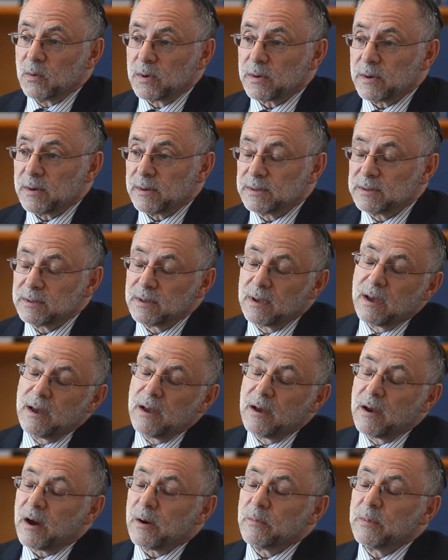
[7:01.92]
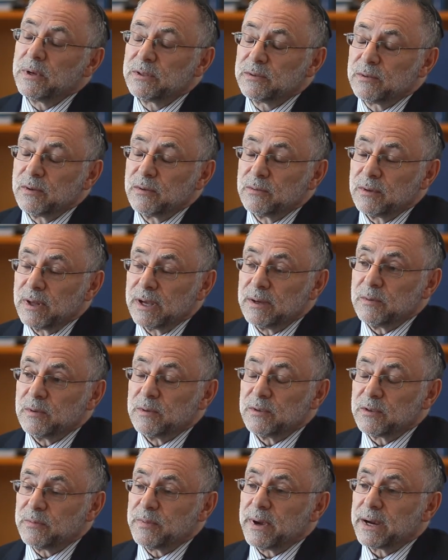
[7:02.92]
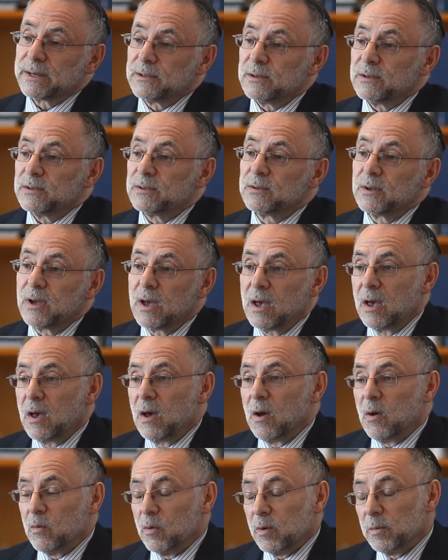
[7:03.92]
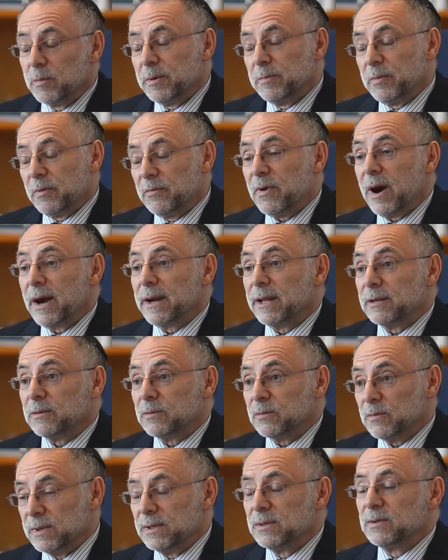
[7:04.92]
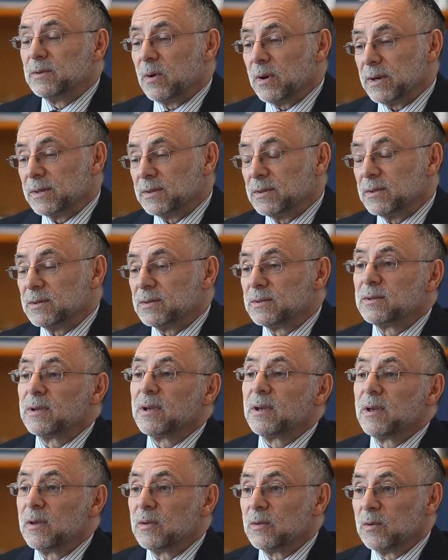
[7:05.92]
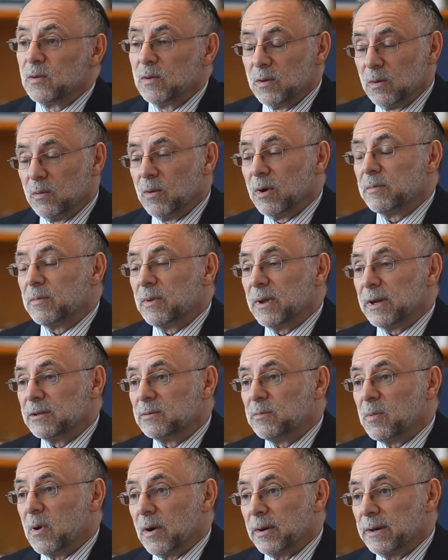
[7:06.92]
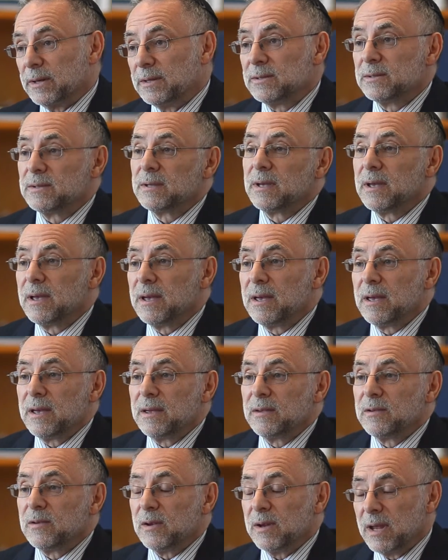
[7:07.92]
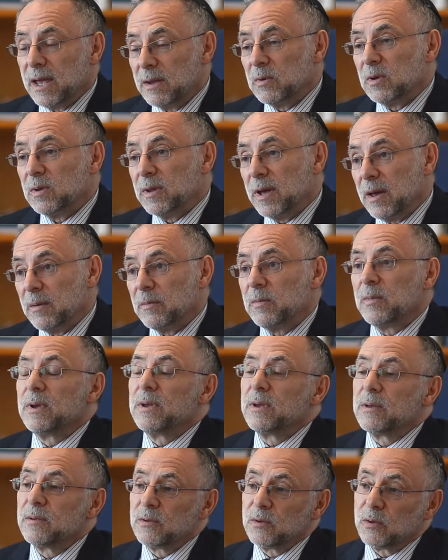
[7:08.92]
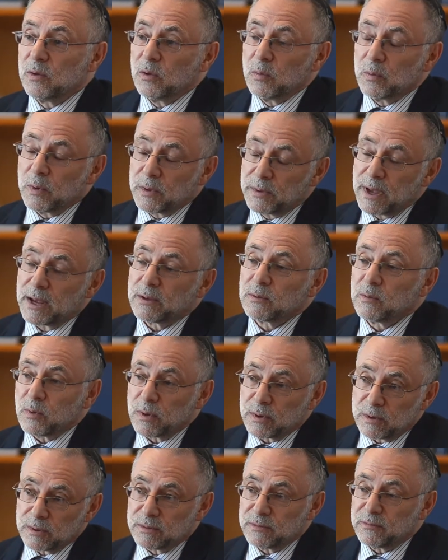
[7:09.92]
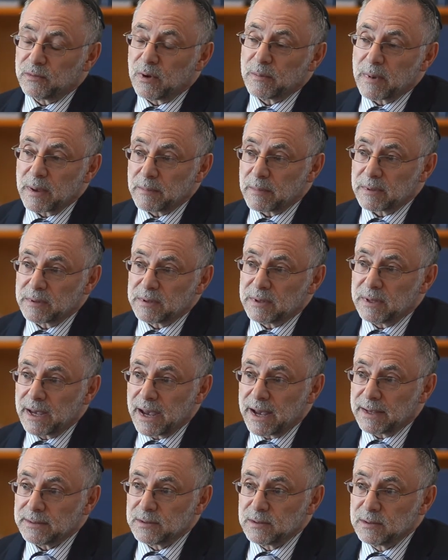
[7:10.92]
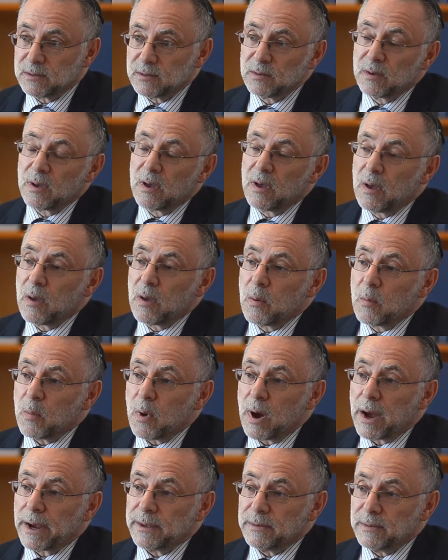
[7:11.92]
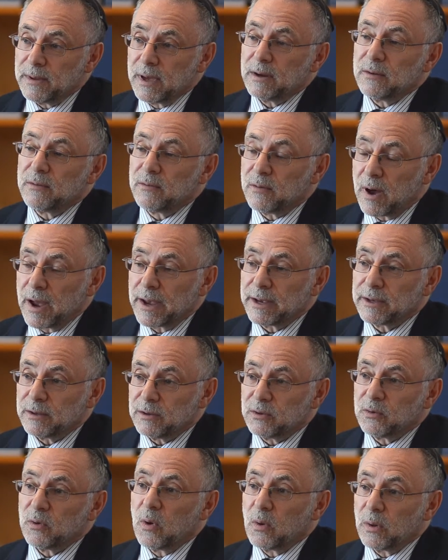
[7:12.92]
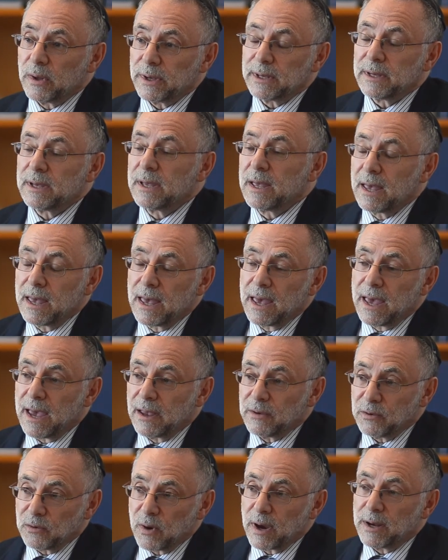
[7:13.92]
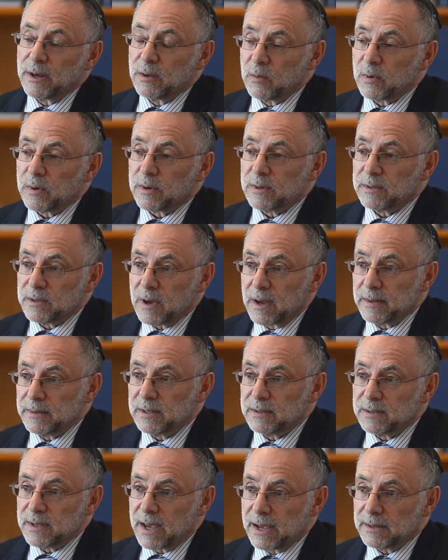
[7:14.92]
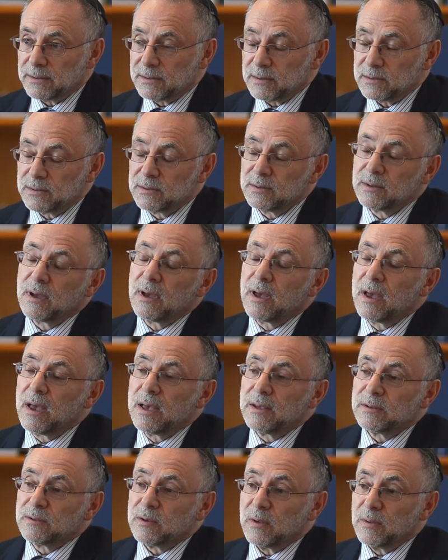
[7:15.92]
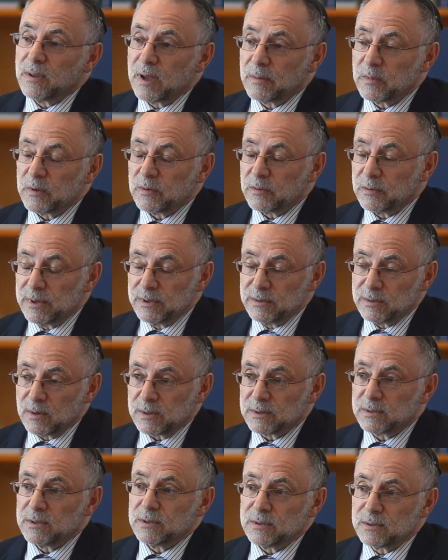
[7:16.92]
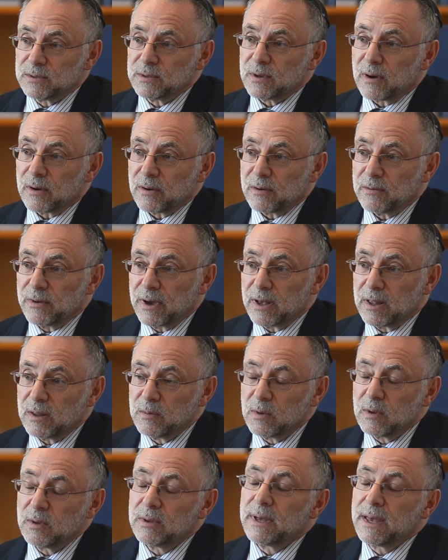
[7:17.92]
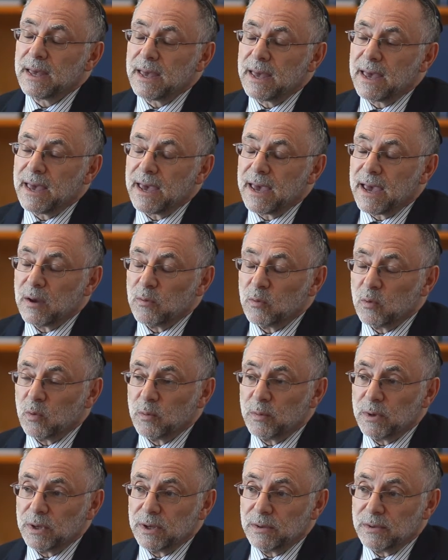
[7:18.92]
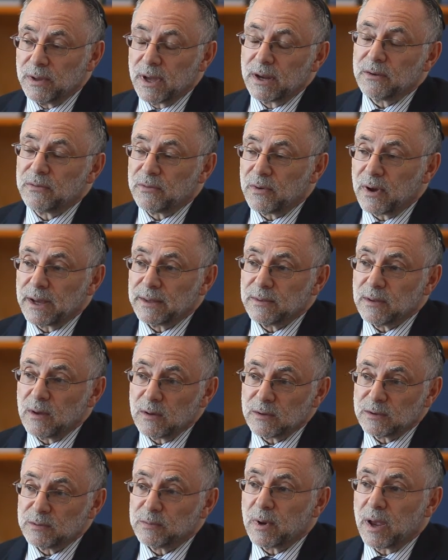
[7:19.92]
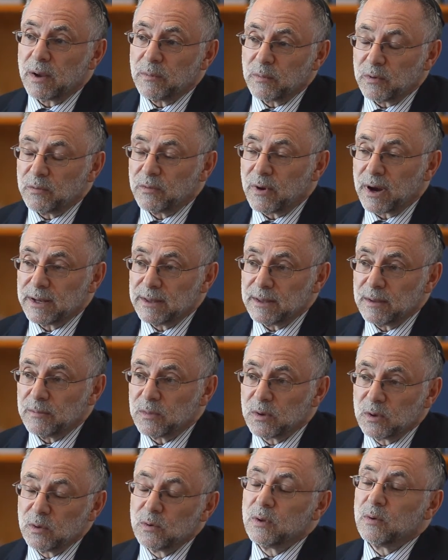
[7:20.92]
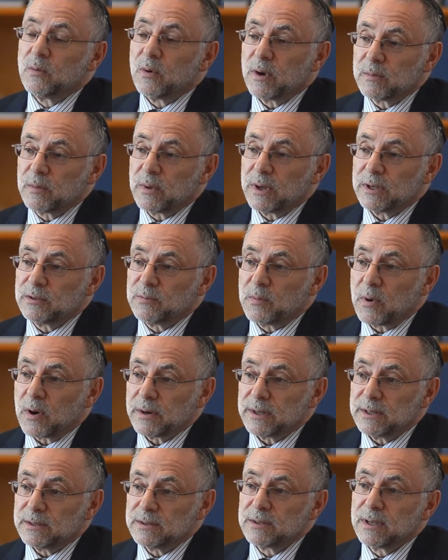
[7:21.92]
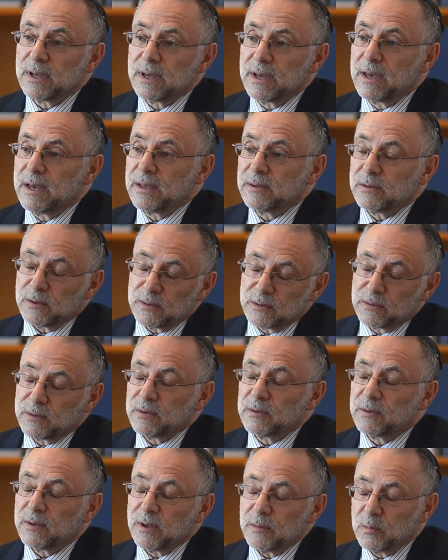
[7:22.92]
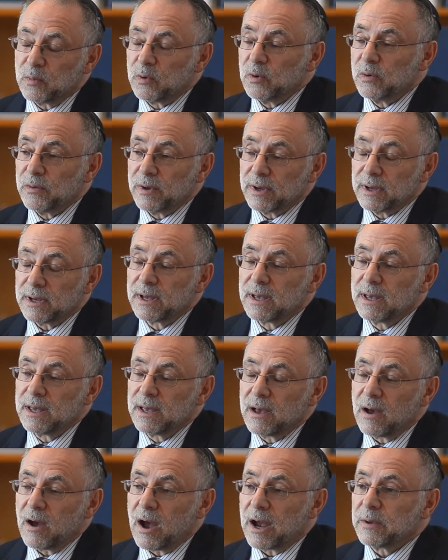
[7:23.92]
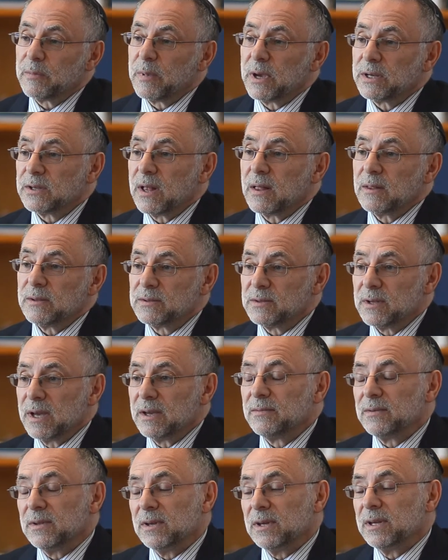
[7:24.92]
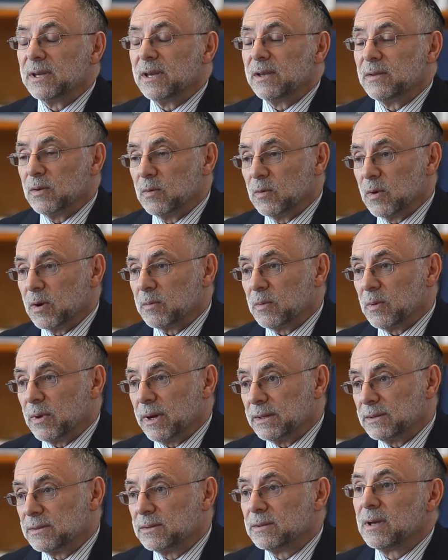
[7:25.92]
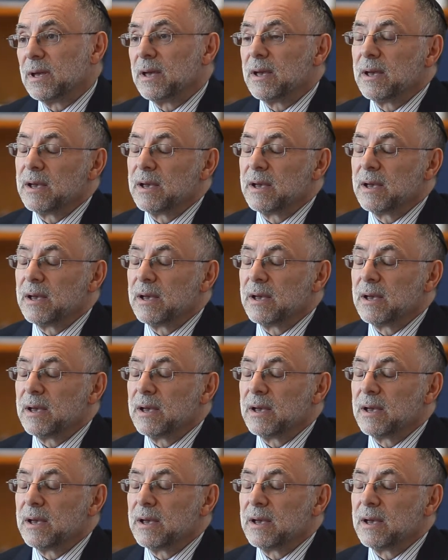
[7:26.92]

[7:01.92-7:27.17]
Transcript: workers, our Ministry of Labor inspectors will be providing resources to the workplace parties to enable them to protect workers from MSD hazards by identifying, controlling, and training workers on these hazards. So a number of resources are available, and we'll be identifying those and providing them to the workplace parties to assist improving occupational health and safety in the workplace.